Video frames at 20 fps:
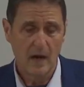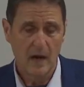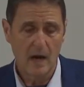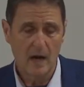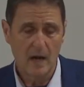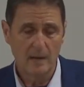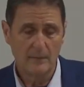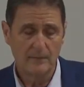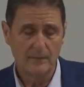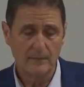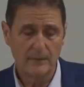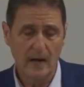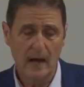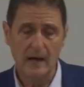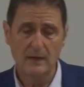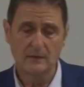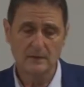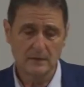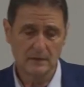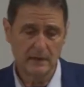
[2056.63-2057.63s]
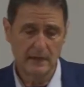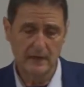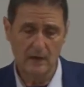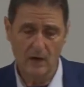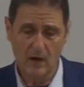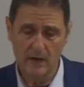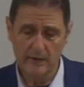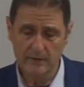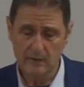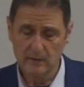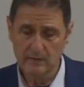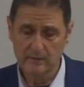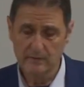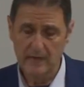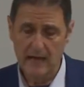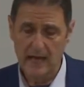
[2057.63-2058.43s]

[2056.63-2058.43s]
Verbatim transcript: I was the lead author of